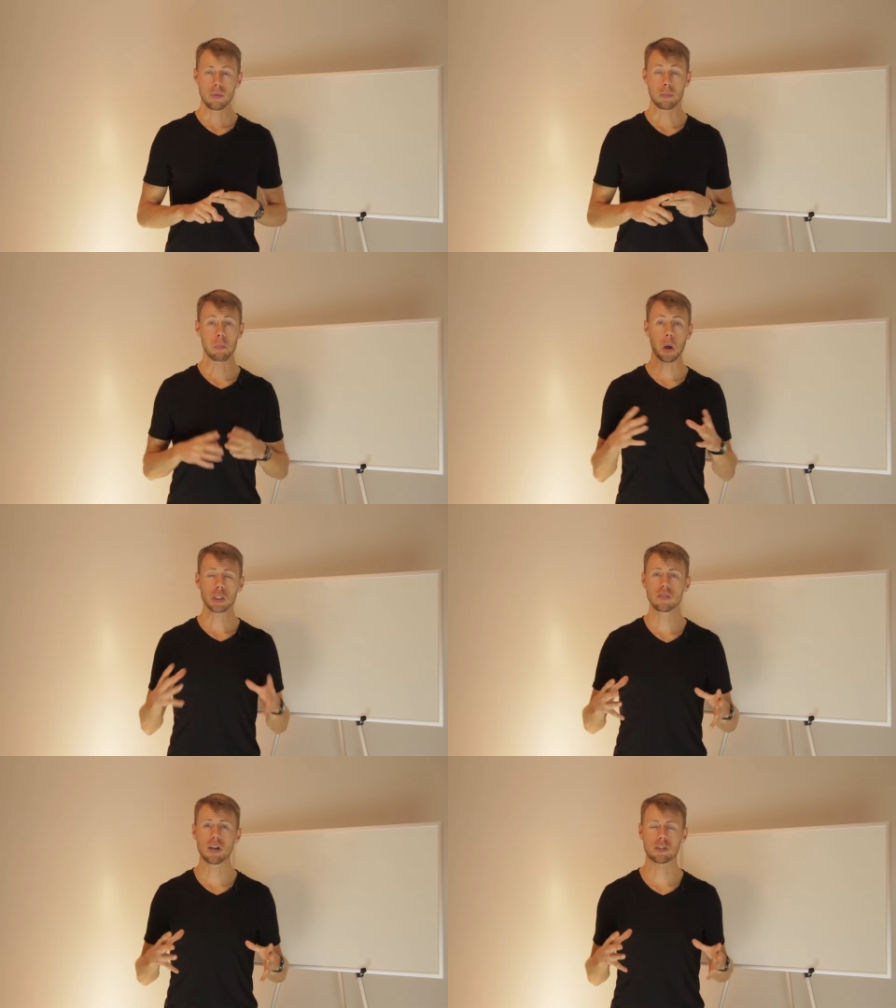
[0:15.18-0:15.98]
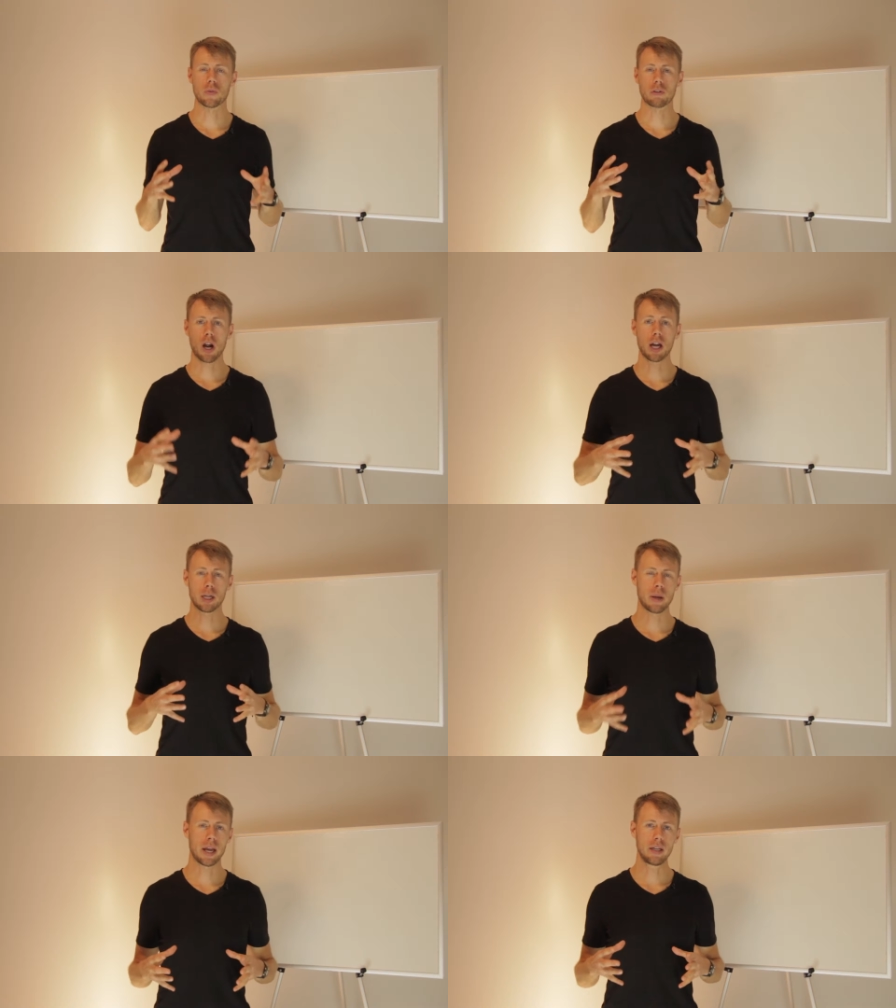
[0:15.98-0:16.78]
But most of us with
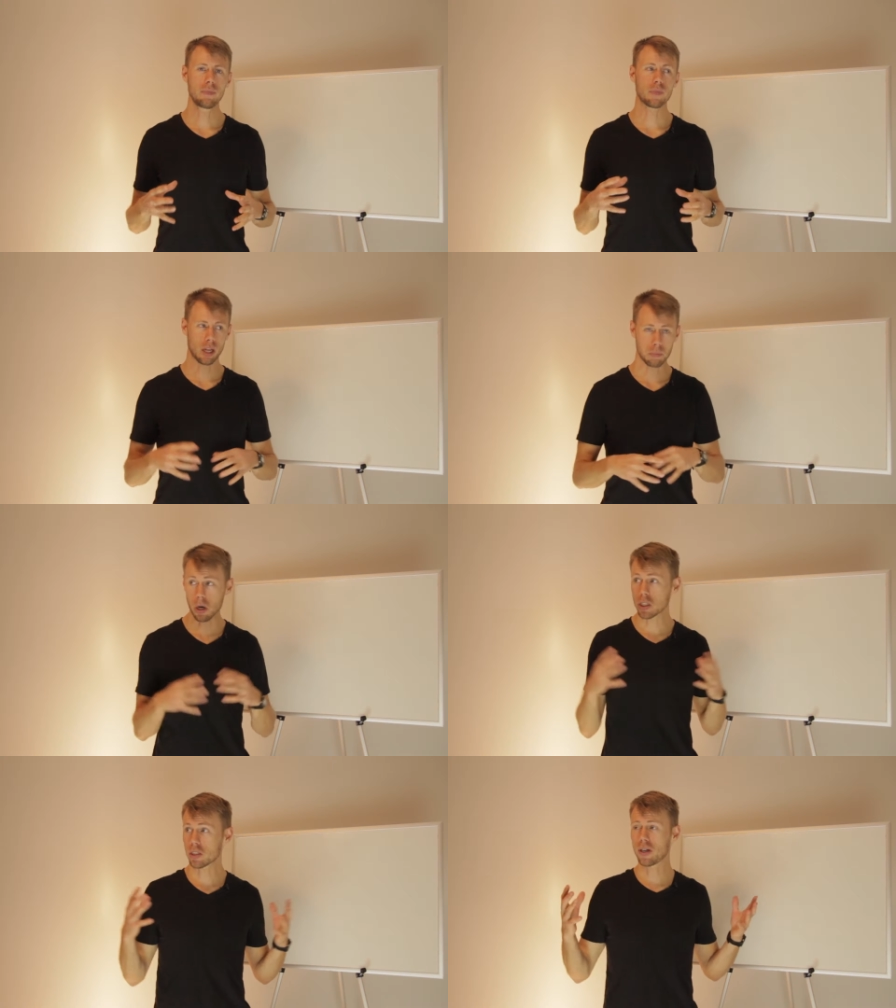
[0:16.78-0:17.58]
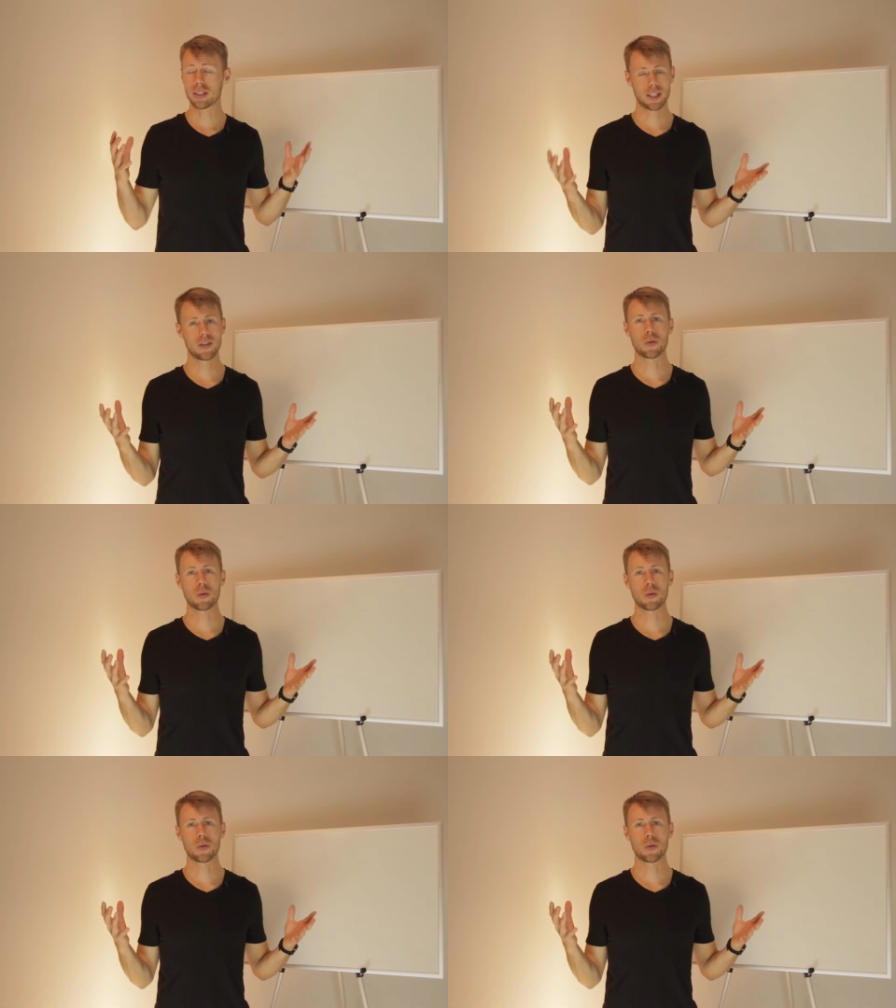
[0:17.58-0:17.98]
chronic pain, and most of us